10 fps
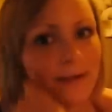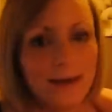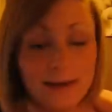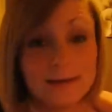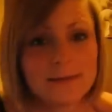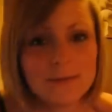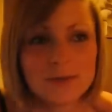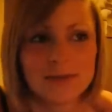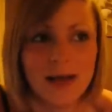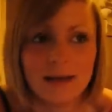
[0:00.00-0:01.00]
I guess. I'm
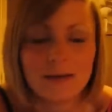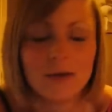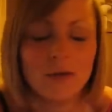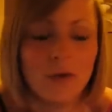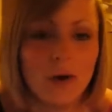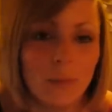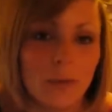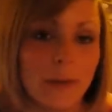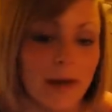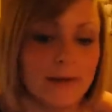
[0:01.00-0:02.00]
just like a
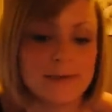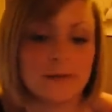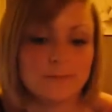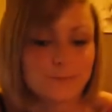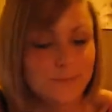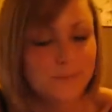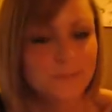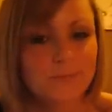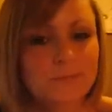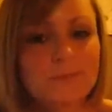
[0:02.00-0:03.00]
normal person.
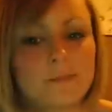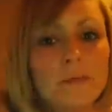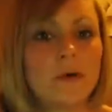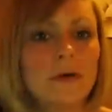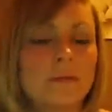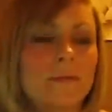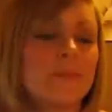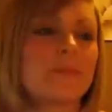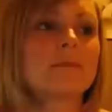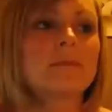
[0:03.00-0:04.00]
But
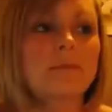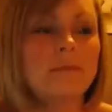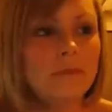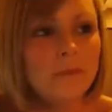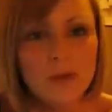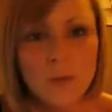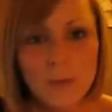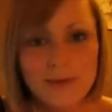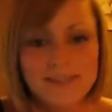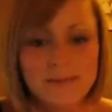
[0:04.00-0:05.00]

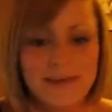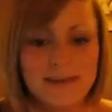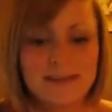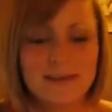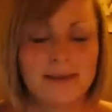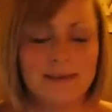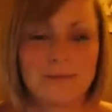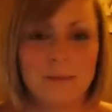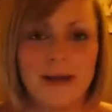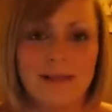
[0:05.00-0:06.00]
when I speak to,
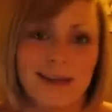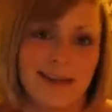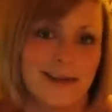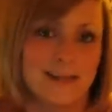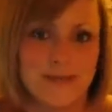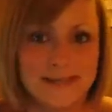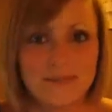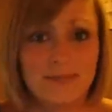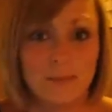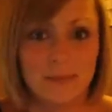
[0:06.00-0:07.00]
well, I can't speak to
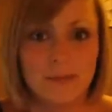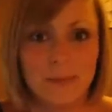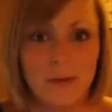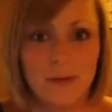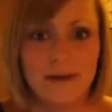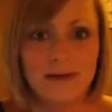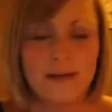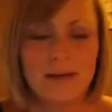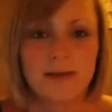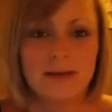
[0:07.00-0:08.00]
family about it.
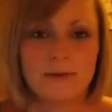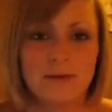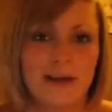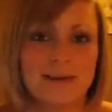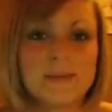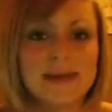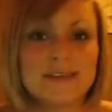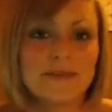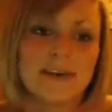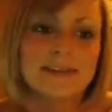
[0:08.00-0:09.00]
I can speak
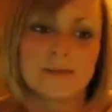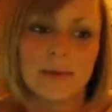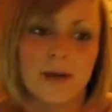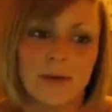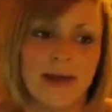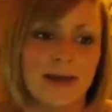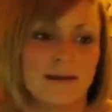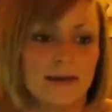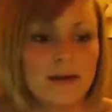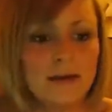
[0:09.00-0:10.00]
to friends about it,
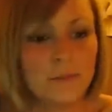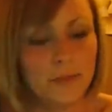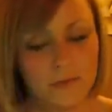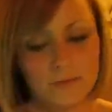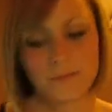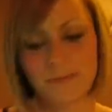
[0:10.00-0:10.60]
but